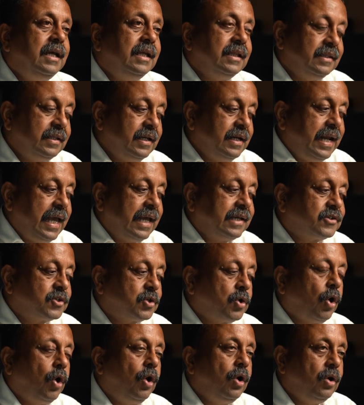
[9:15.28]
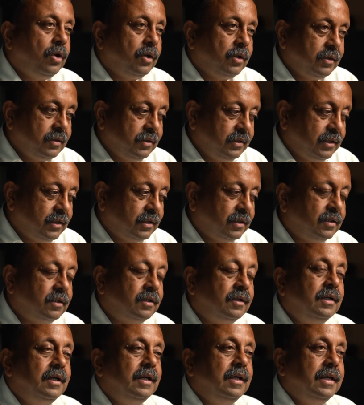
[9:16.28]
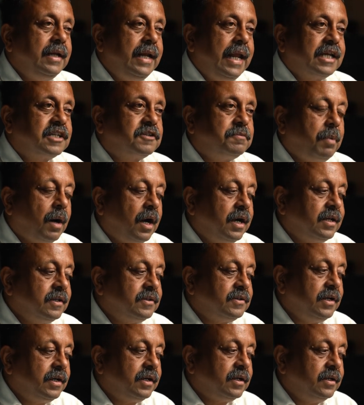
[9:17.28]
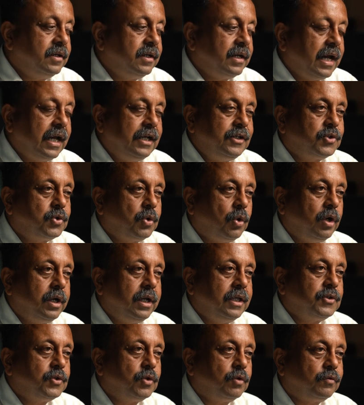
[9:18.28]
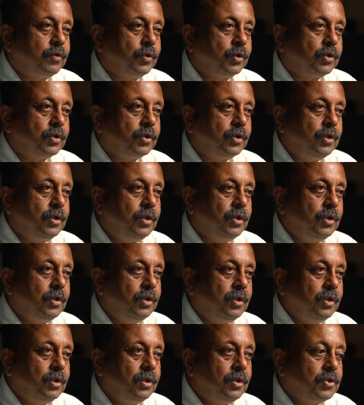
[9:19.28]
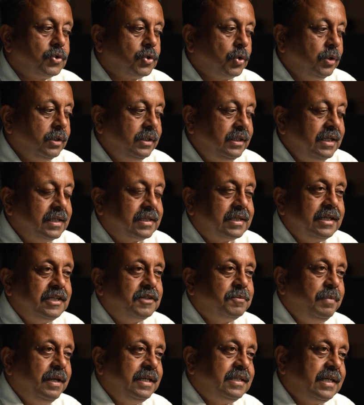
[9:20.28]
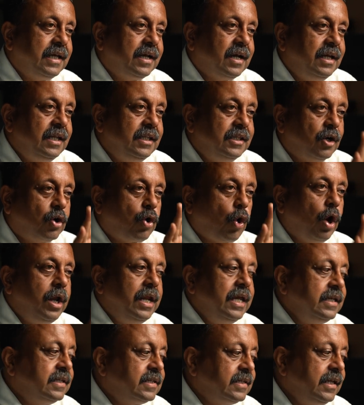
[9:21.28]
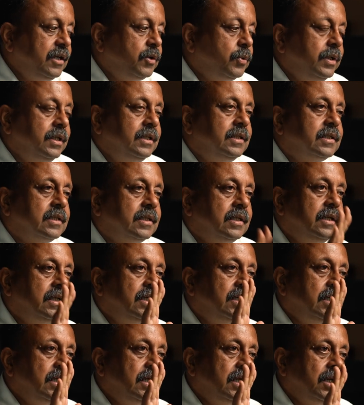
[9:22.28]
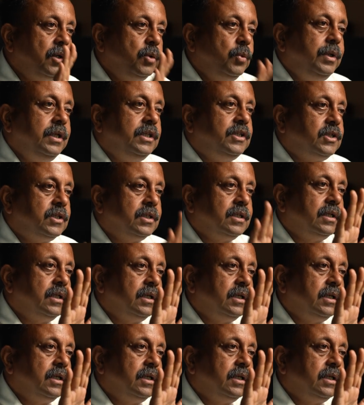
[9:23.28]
The next call, the next part is returned, and so on and so forth. So this is basically the calling sequence which